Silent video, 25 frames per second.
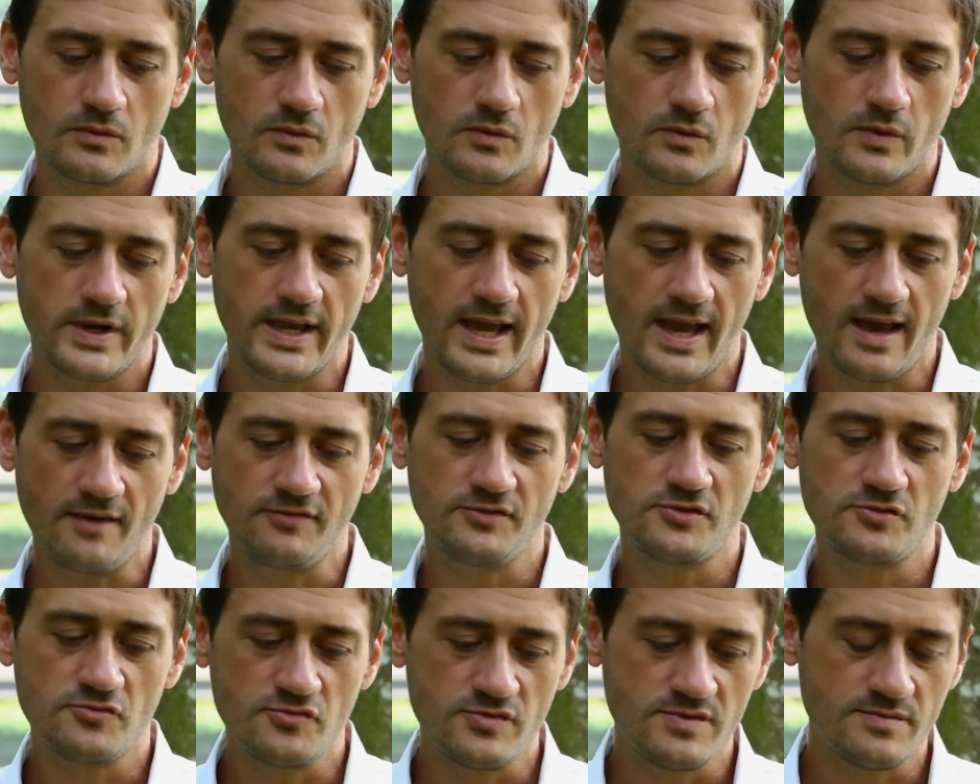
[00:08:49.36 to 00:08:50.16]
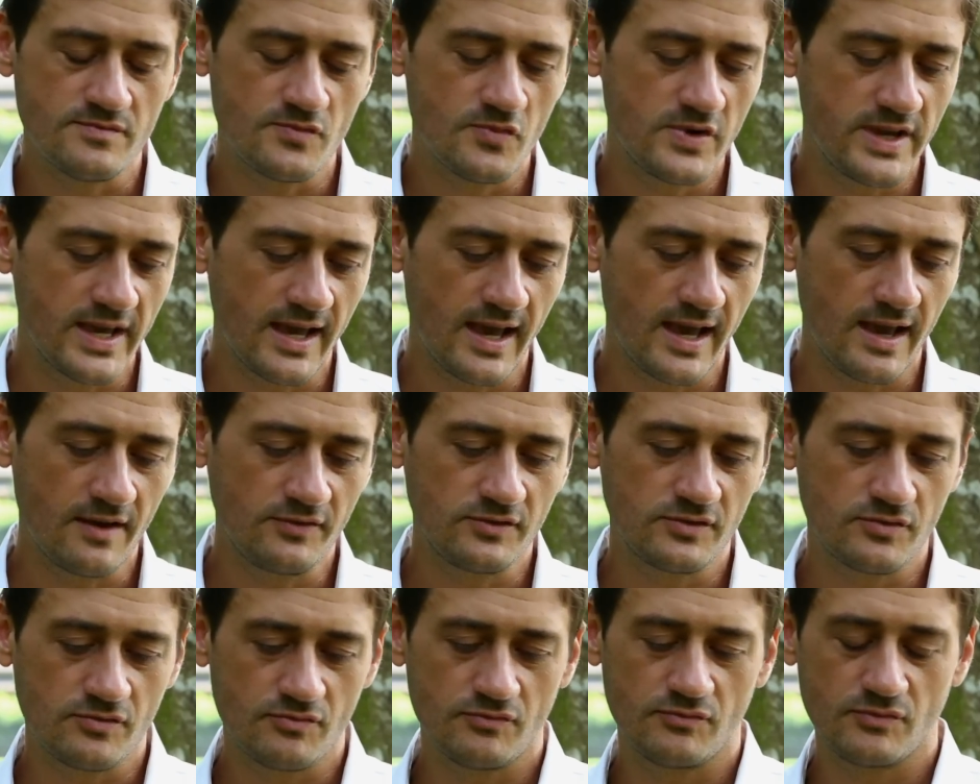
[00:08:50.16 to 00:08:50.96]
we have, to we
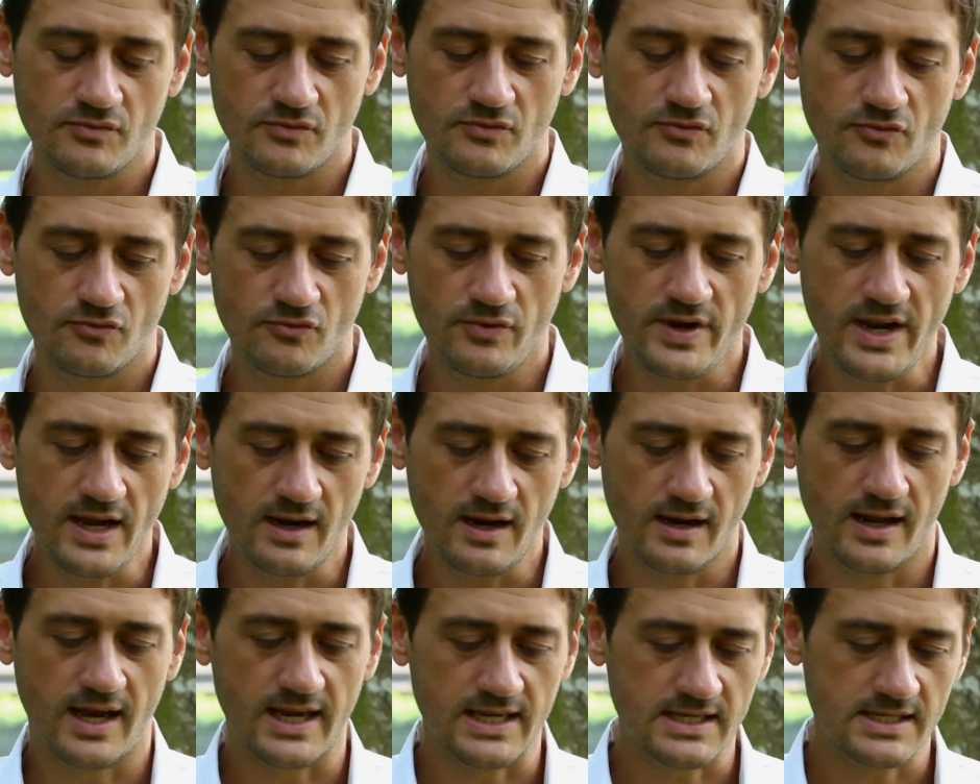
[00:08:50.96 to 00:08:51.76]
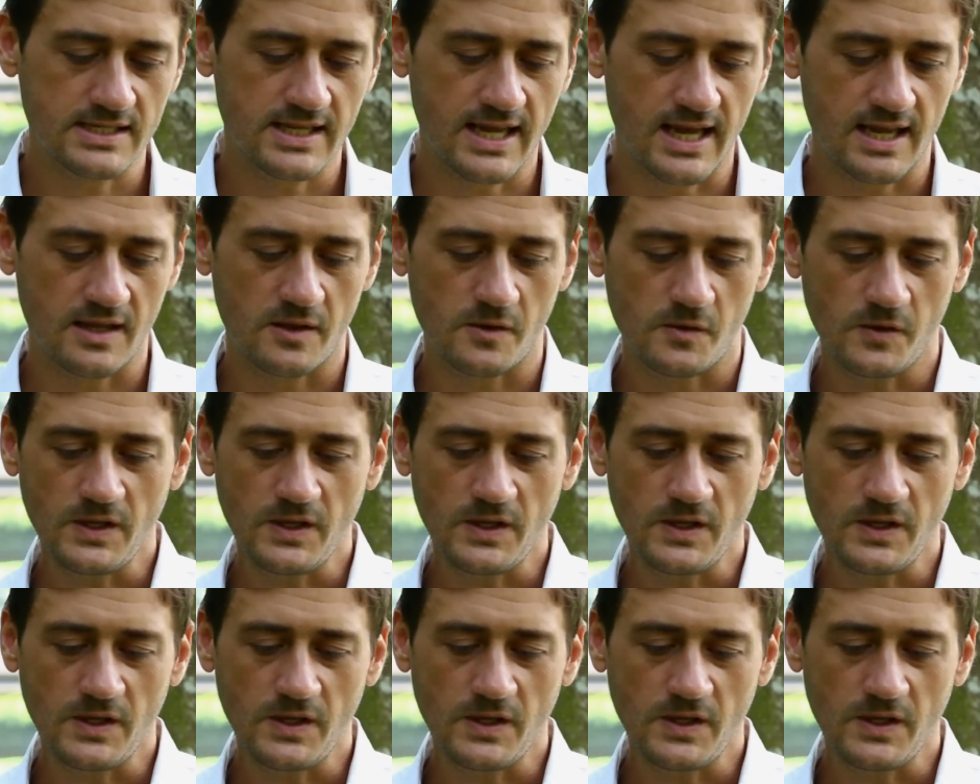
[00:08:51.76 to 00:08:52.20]
have to realize that